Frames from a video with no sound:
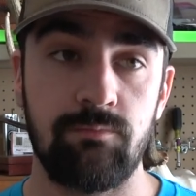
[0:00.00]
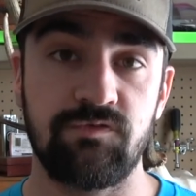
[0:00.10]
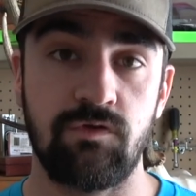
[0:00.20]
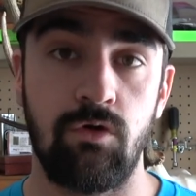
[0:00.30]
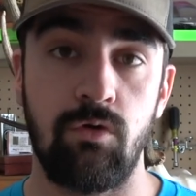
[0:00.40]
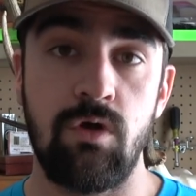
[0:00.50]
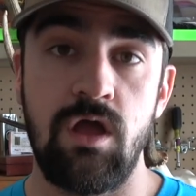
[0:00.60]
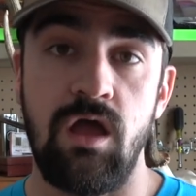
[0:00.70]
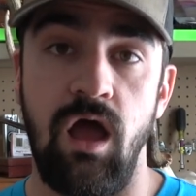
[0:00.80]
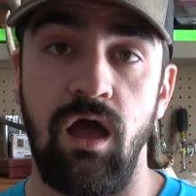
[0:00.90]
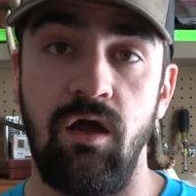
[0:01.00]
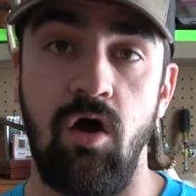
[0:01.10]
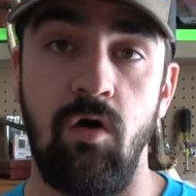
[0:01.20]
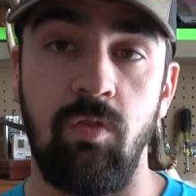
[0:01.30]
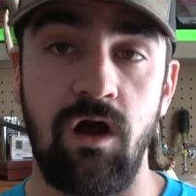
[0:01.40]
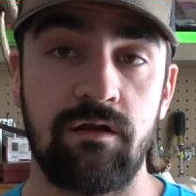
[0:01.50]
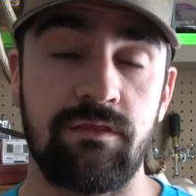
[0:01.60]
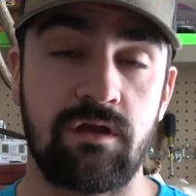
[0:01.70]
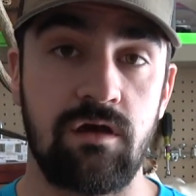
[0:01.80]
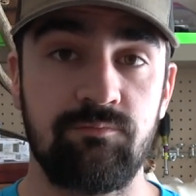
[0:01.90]
So a lot of
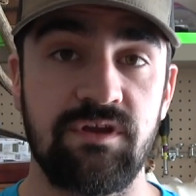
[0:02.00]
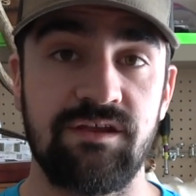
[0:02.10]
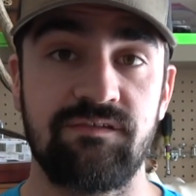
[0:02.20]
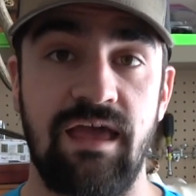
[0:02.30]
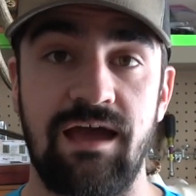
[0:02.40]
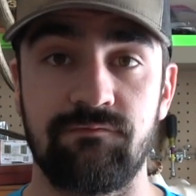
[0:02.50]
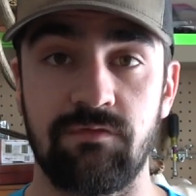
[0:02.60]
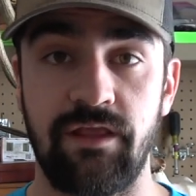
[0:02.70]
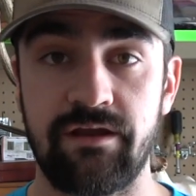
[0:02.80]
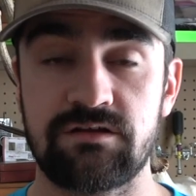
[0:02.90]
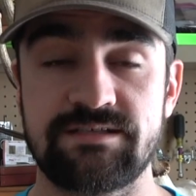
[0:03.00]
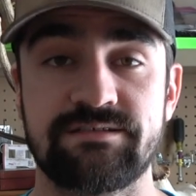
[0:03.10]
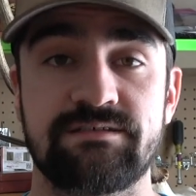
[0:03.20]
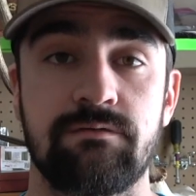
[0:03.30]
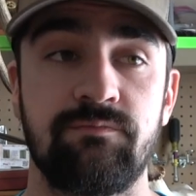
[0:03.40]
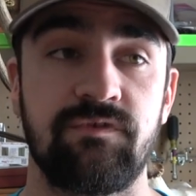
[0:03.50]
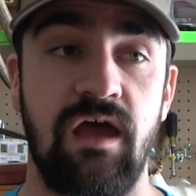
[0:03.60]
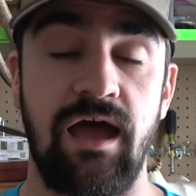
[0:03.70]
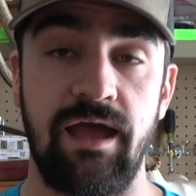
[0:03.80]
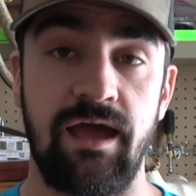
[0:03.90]
the companies have layer systems.
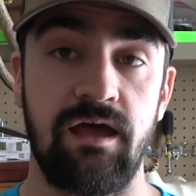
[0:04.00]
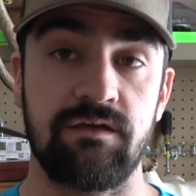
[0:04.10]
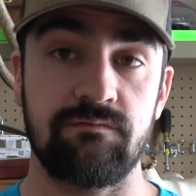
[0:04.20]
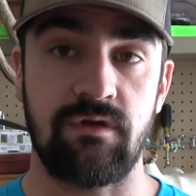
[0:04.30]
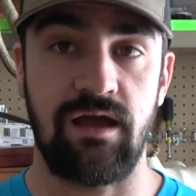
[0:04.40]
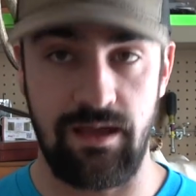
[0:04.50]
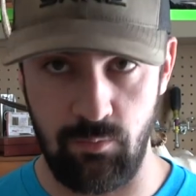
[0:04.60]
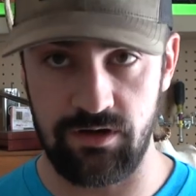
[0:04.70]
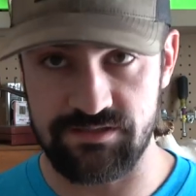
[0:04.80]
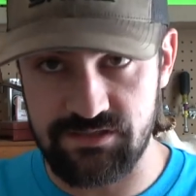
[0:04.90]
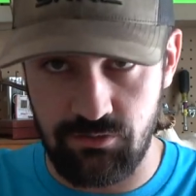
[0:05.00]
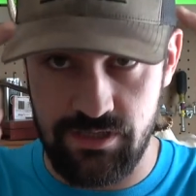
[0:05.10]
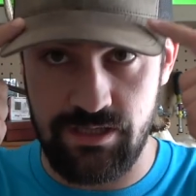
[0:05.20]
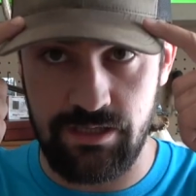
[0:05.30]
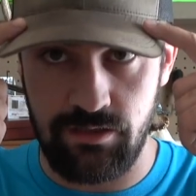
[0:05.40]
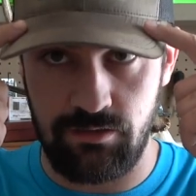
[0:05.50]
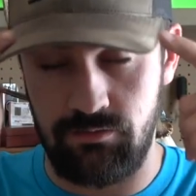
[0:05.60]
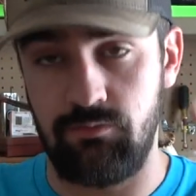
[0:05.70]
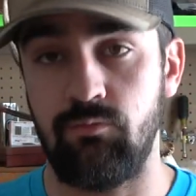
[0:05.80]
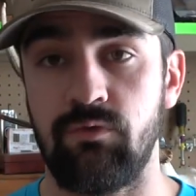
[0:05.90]
I wear screed
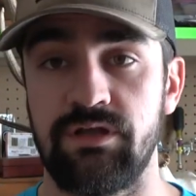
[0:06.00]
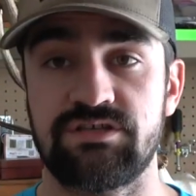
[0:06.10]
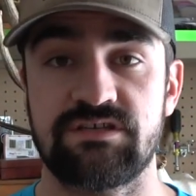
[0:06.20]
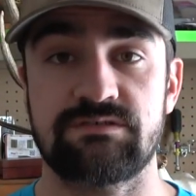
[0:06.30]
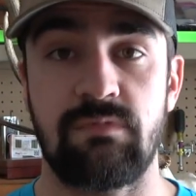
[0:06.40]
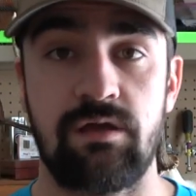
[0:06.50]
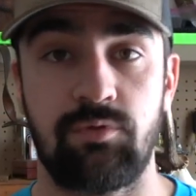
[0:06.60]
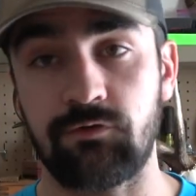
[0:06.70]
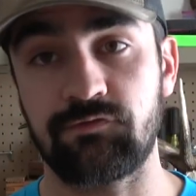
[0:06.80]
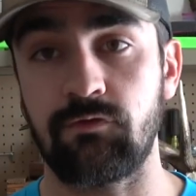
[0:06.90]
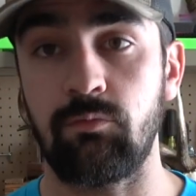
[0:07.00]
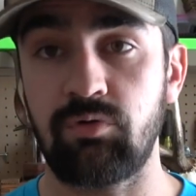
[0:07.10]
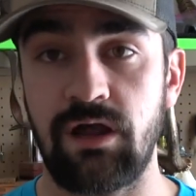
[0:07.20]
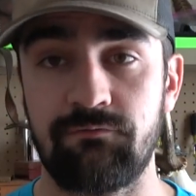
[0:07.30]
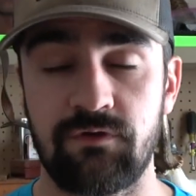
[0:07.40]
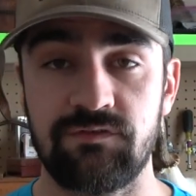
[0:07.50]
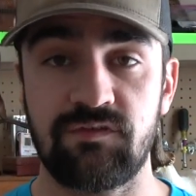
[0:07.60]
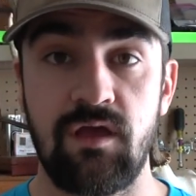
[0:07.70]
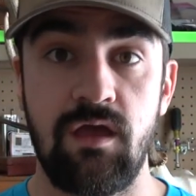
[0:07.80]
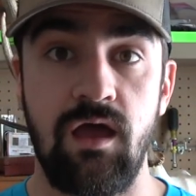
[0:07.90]
gear, which is my personal
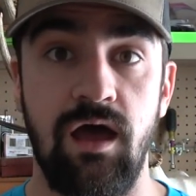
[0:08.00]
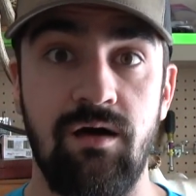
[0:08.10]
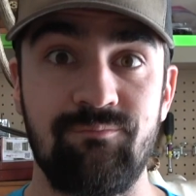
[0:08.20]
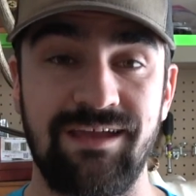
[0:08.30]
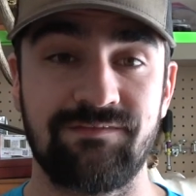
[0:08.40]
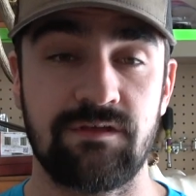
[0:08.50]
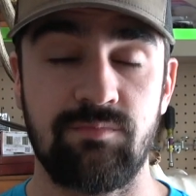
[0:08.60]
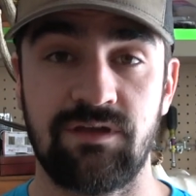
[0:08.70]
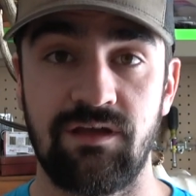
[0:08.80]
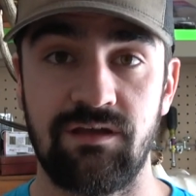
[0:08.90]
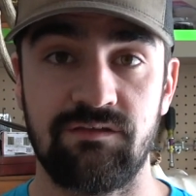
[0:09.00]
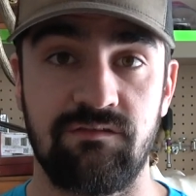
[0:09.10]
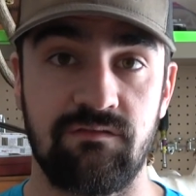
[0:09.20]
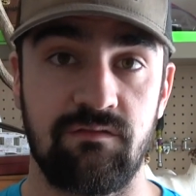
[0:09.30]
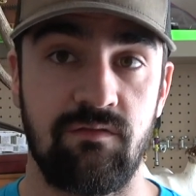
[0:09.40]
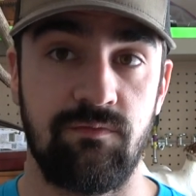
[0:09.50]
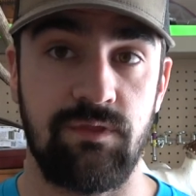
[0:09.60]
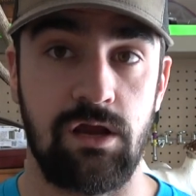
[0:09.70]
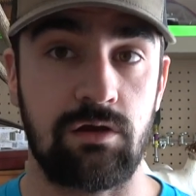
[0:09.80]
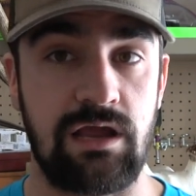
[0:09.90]
preference, mainly because
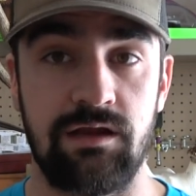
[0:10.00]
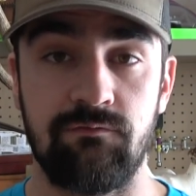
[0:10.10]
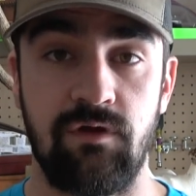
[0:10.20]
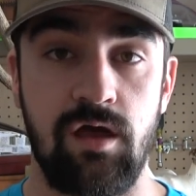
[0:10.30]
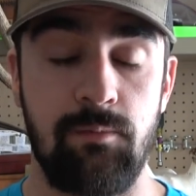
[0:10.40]
they're kind of